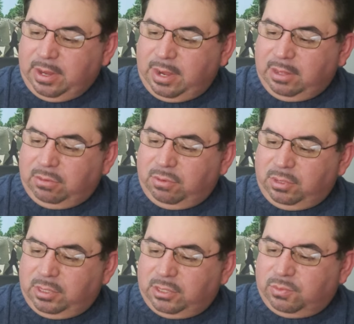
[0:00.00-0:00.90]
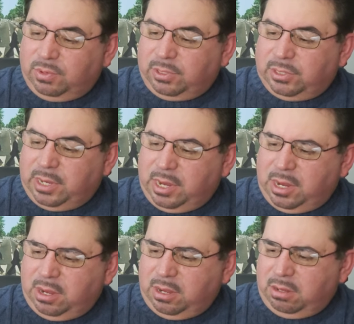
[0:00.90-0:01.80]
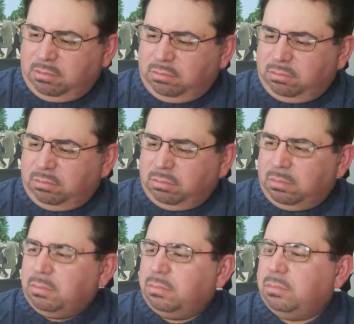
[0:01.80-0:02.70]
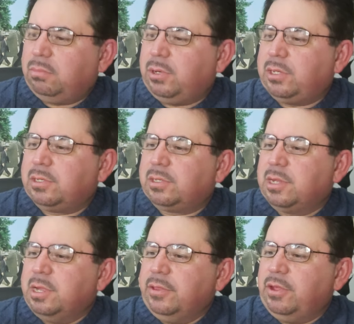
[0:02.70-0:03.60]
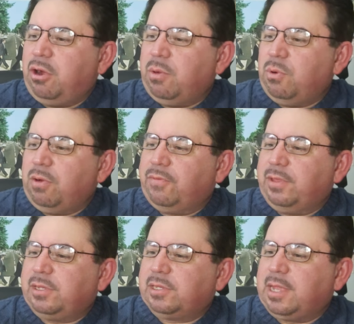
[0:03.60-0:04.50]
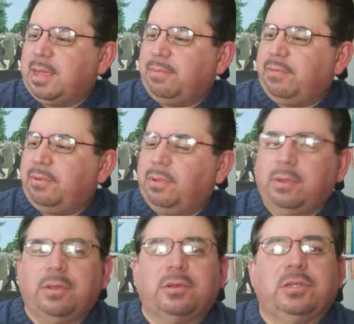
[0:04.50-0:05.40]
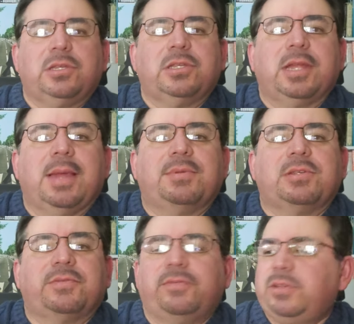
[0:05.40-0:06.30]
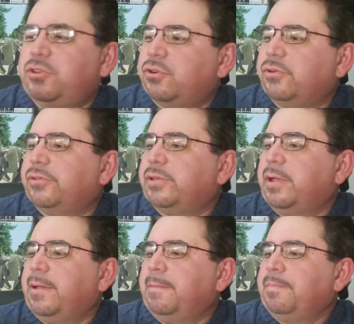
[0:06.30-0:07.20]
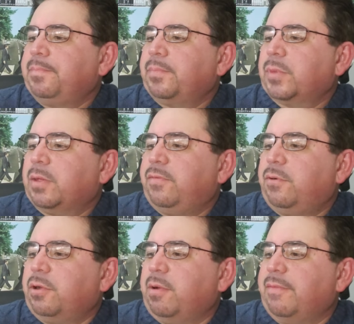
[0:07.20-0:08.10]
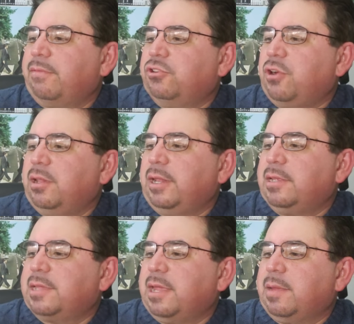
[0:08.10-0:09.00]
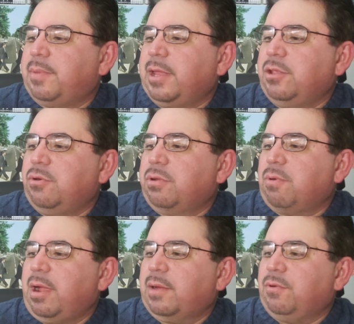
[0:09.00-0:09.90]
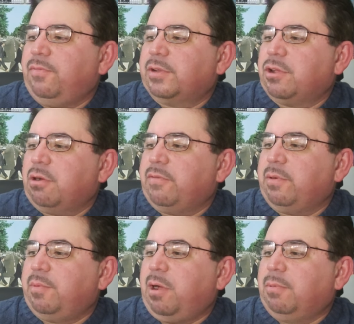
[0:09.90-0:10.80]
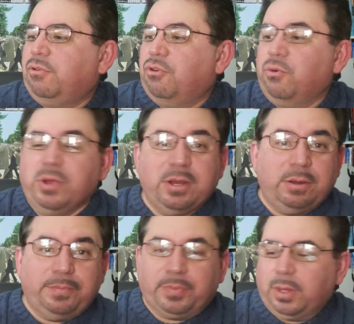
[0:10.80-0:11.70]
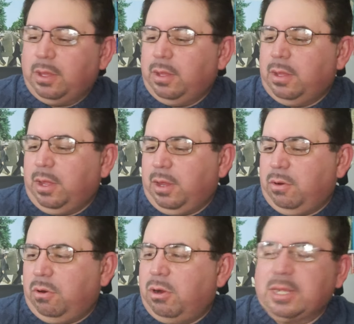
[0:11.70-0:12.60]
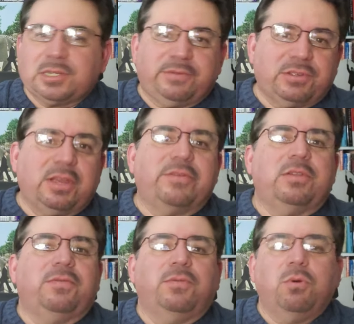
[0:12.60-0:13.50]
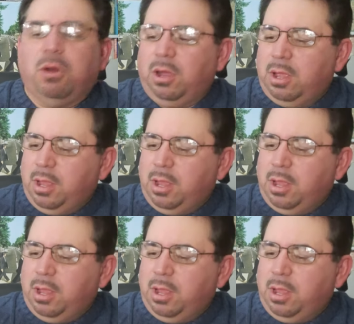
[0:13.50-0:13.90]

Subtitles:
I thought this was a what is this? The artwork for these stamps features a photograph of John Lennon taken by noted rock and roll photographer Bob Gruen in August of 74.